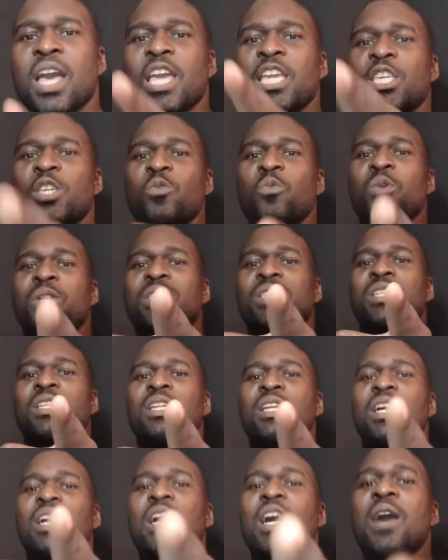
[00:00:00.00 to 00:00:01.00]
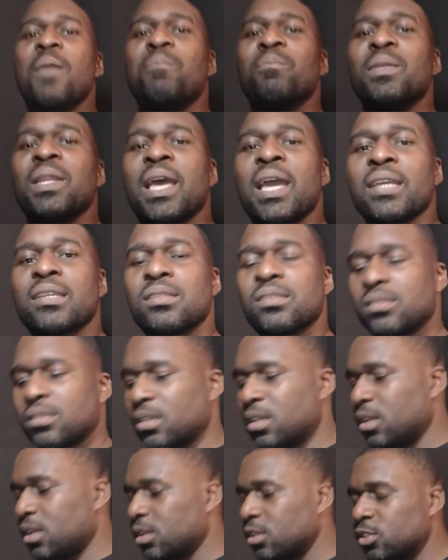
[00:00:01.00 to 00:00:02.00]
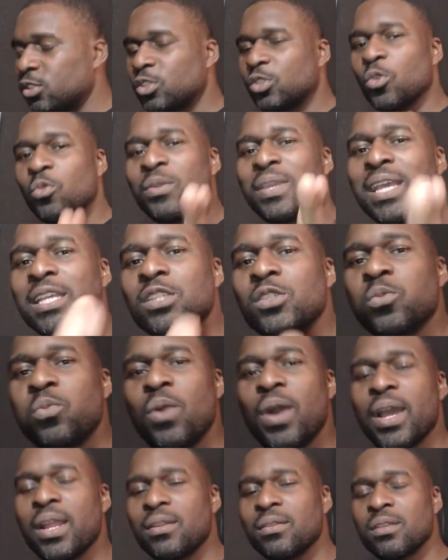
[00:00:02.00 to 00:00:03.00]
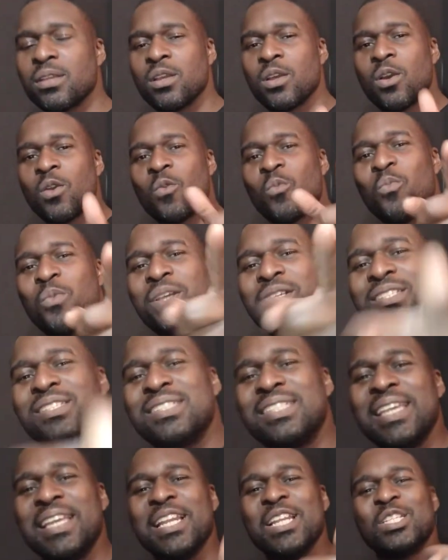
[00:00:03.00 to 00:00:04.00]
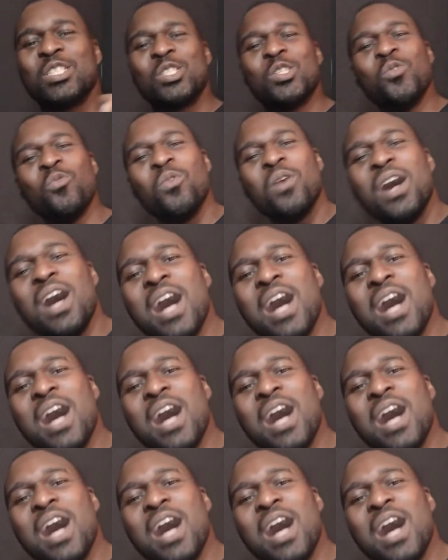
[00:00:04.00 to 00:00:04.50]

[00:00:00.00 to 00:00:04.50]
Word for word: and you wasn't up next. So guess what? We see that you